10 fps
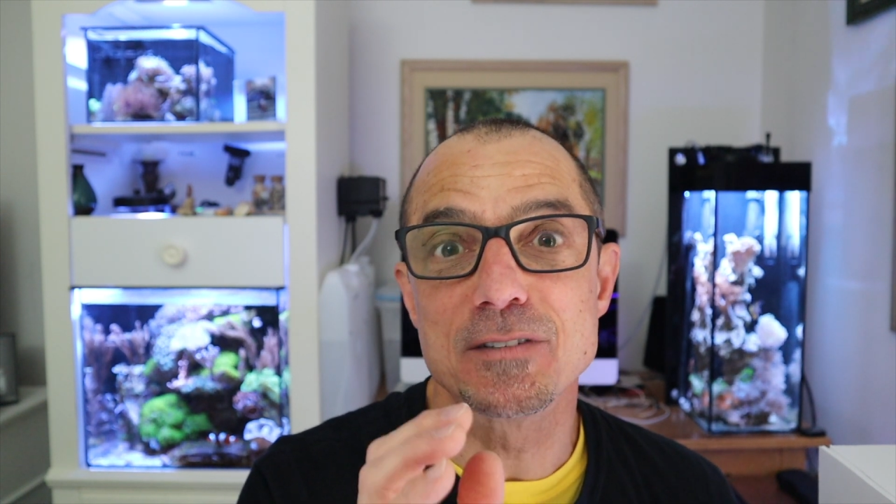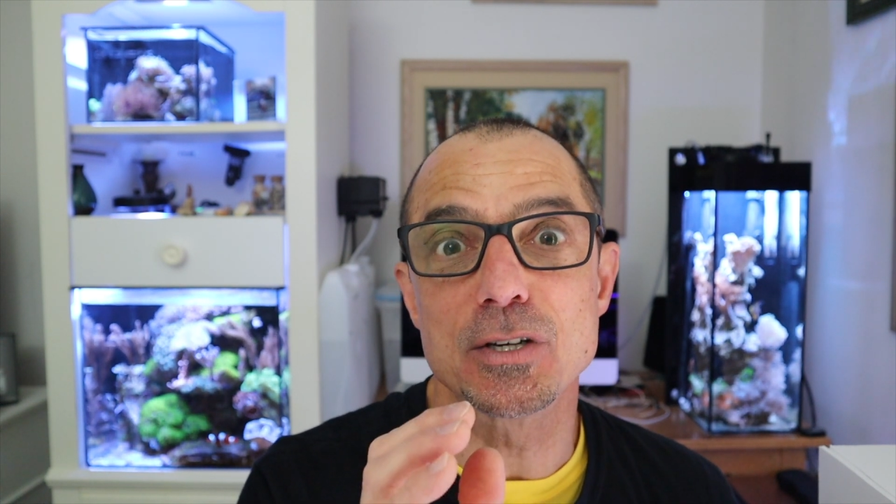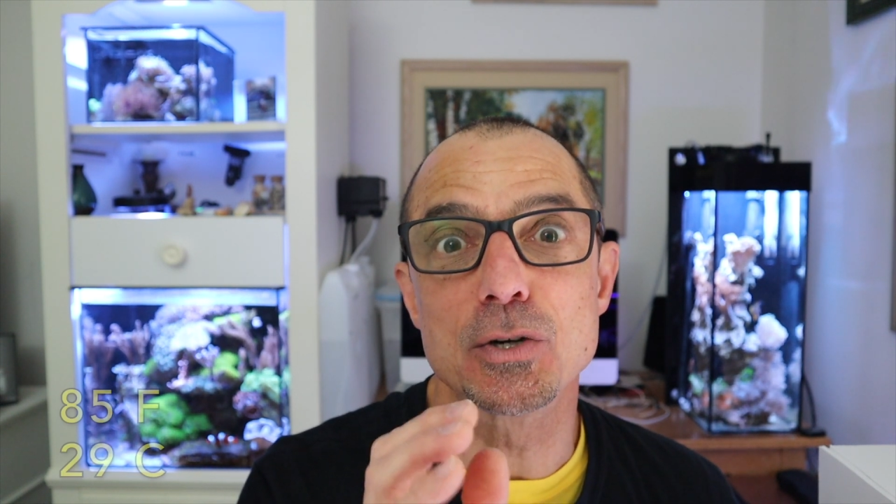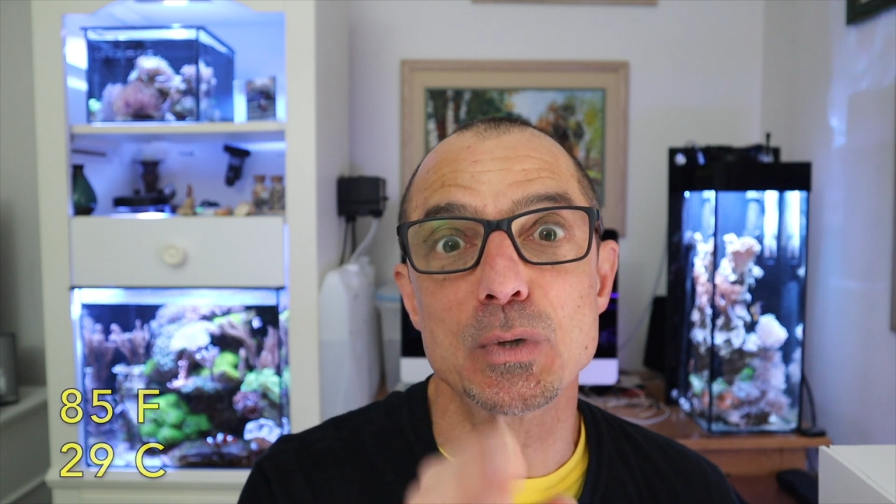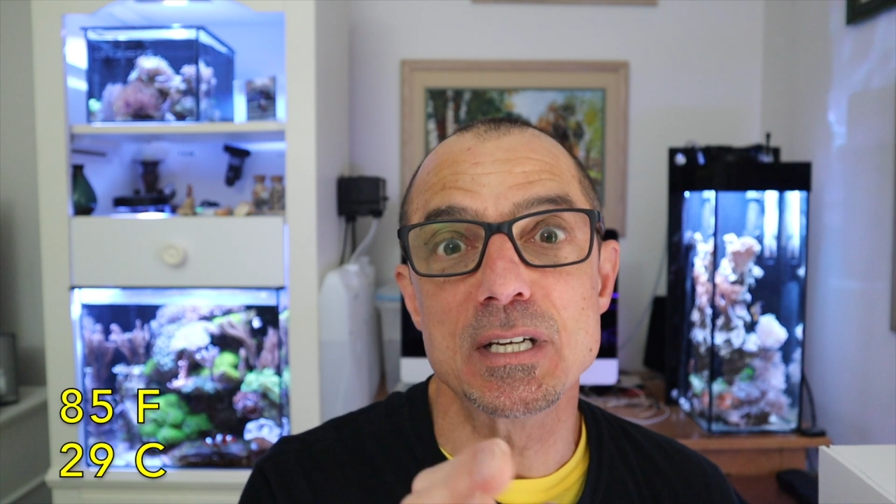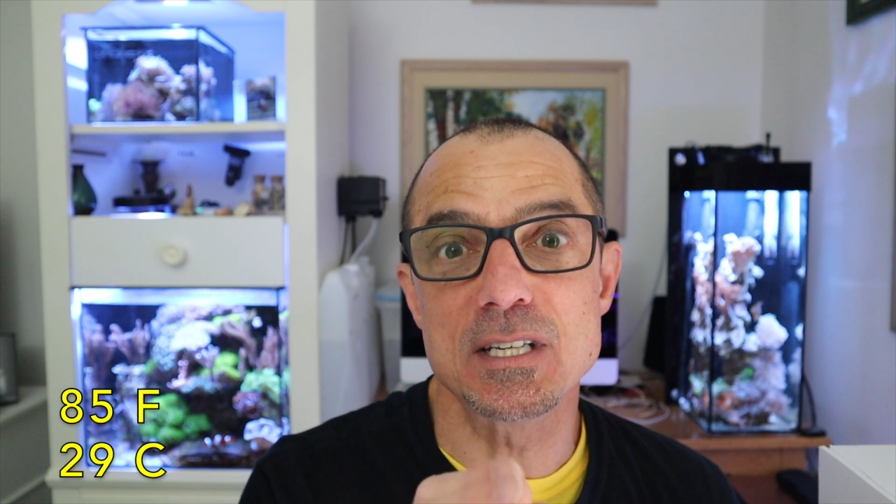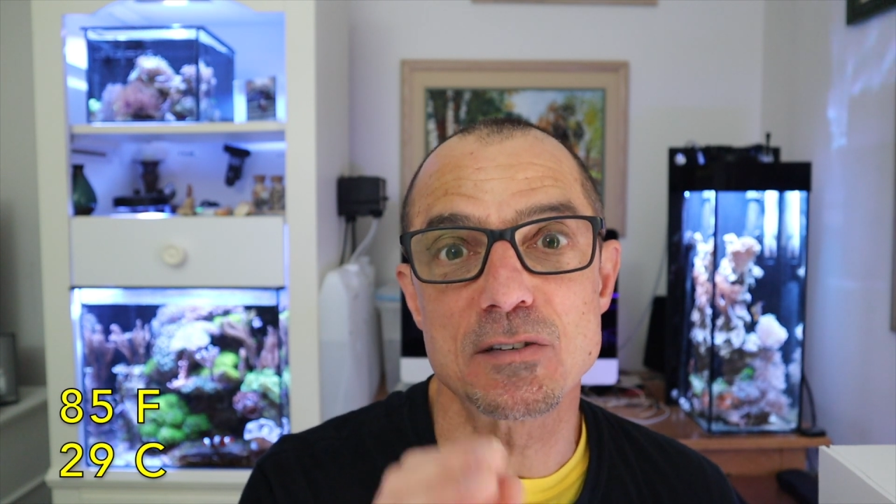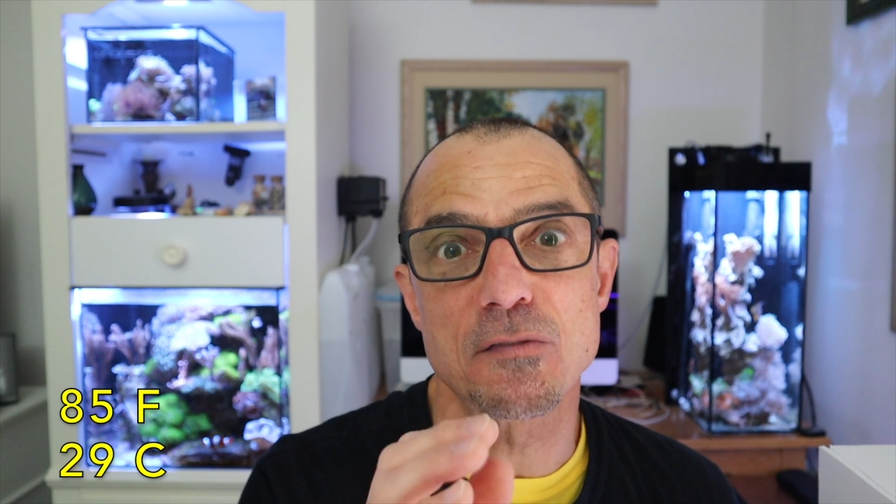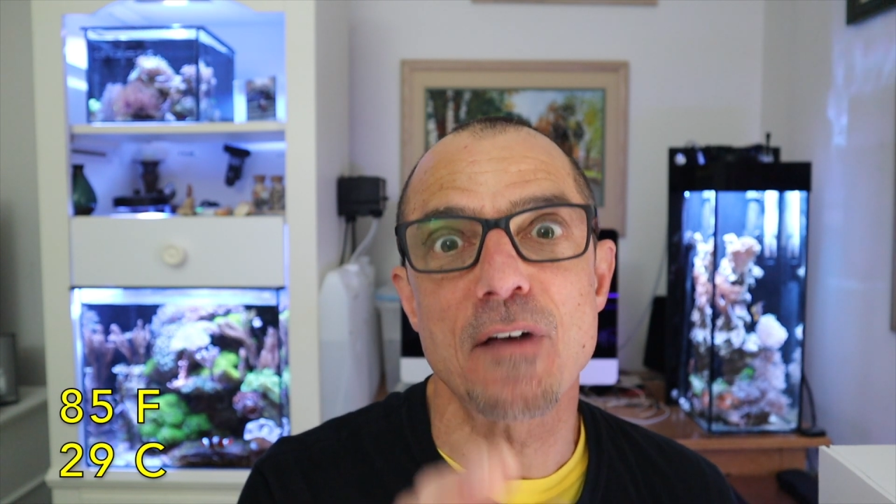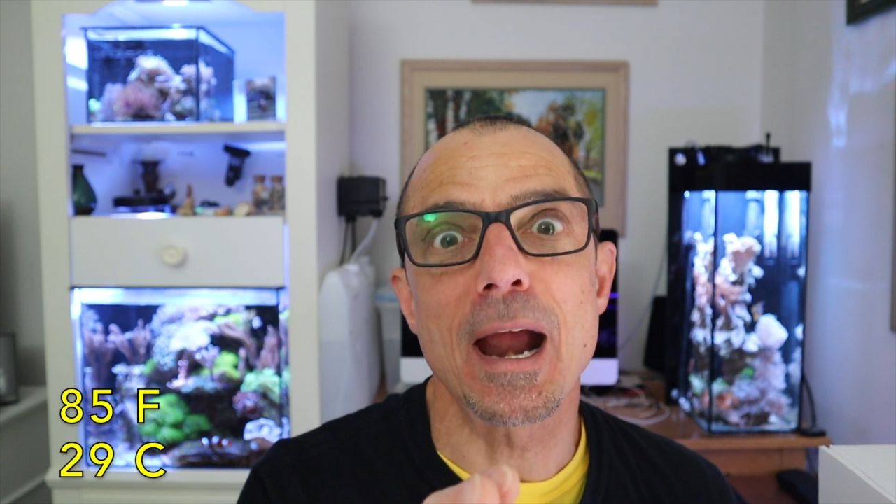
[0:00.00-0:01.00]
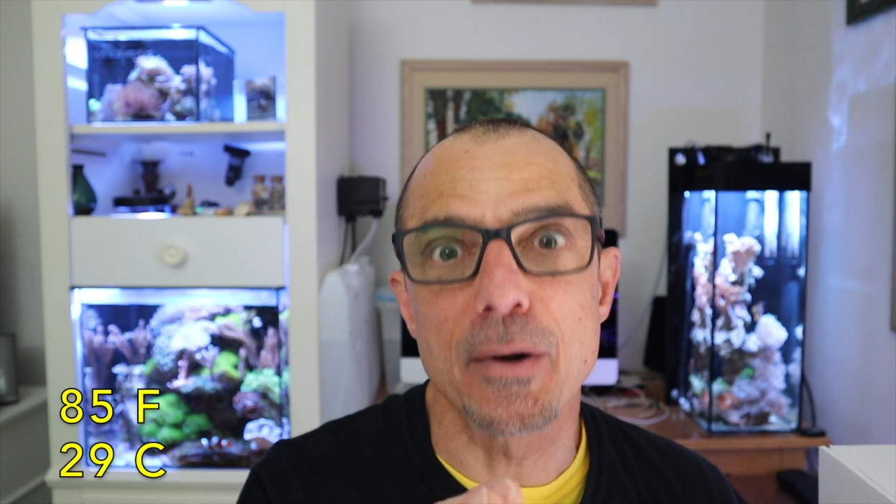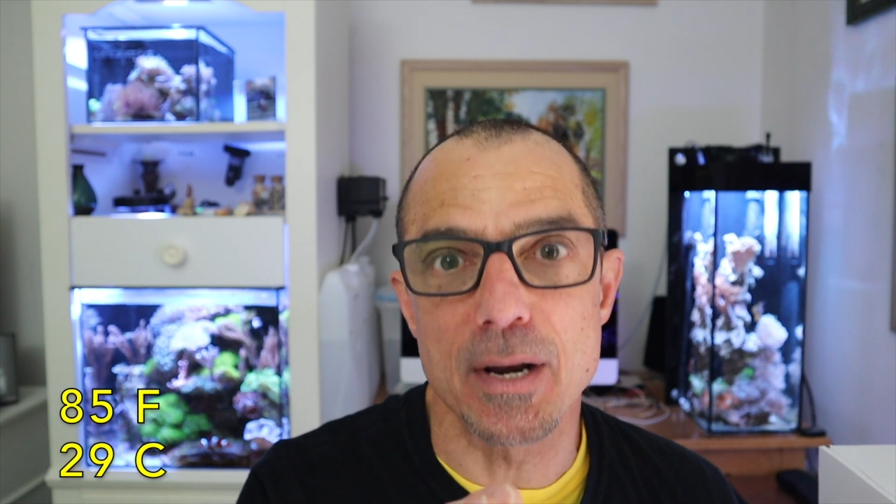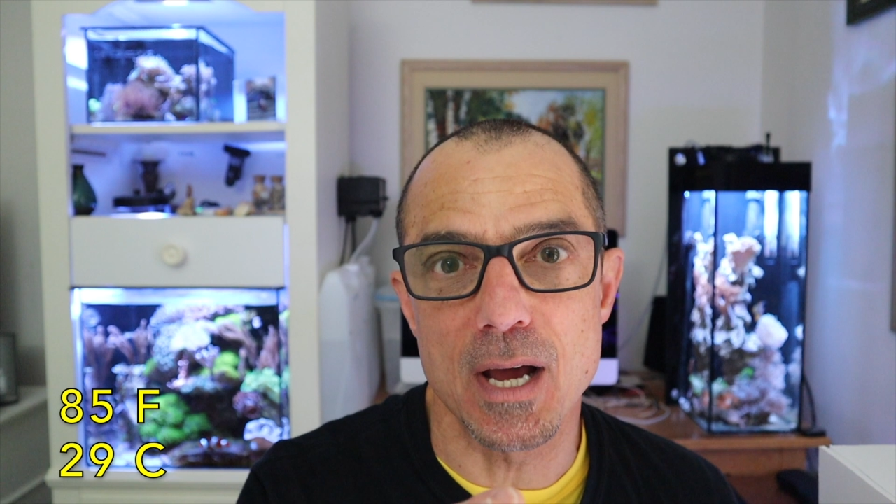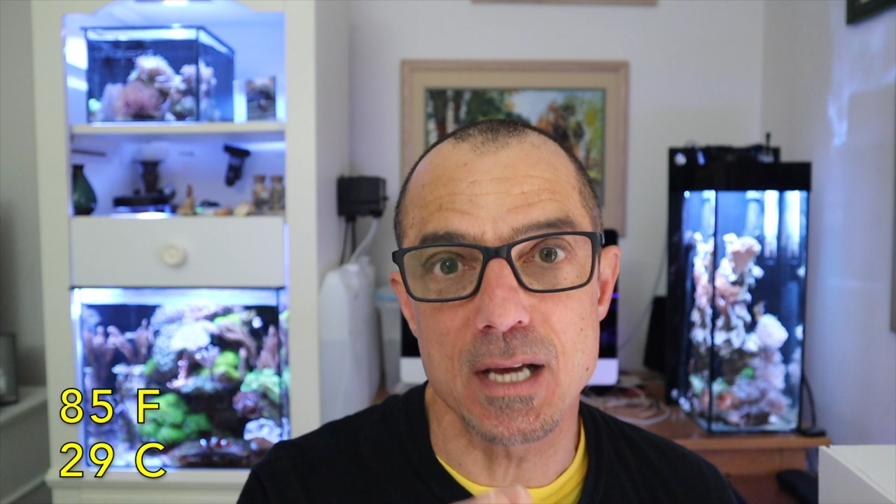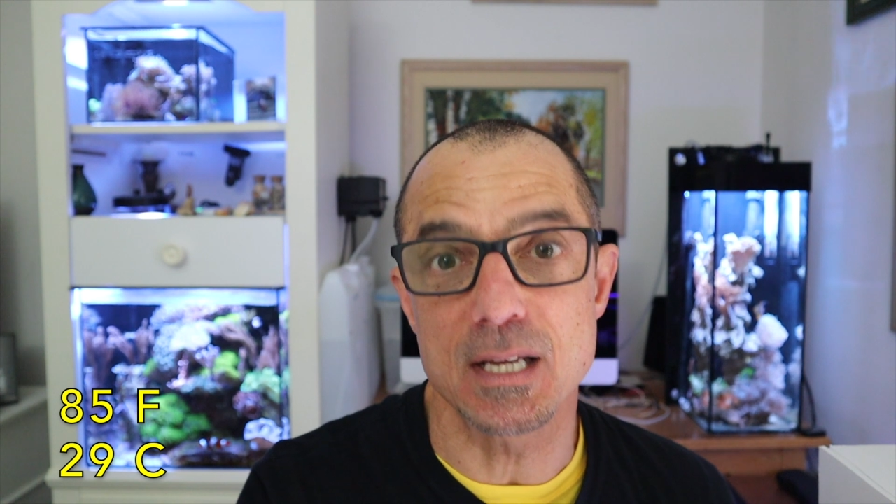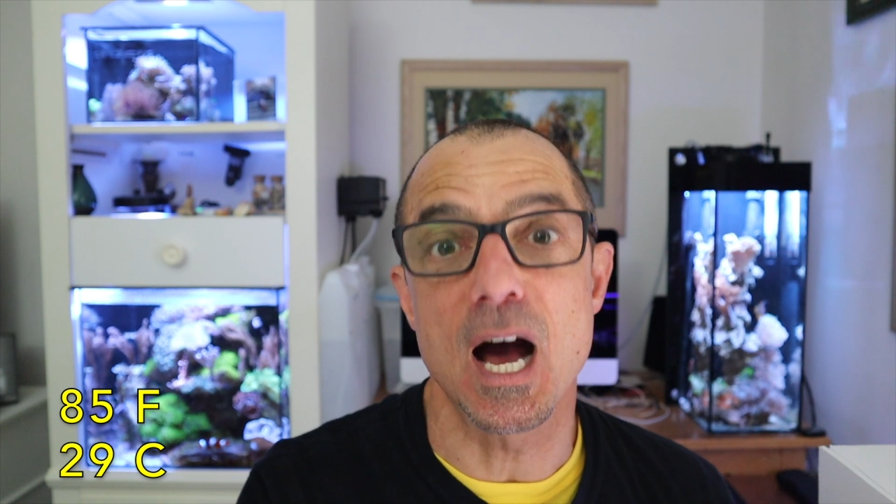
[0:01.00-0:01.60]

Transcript: degrees Fahrenheit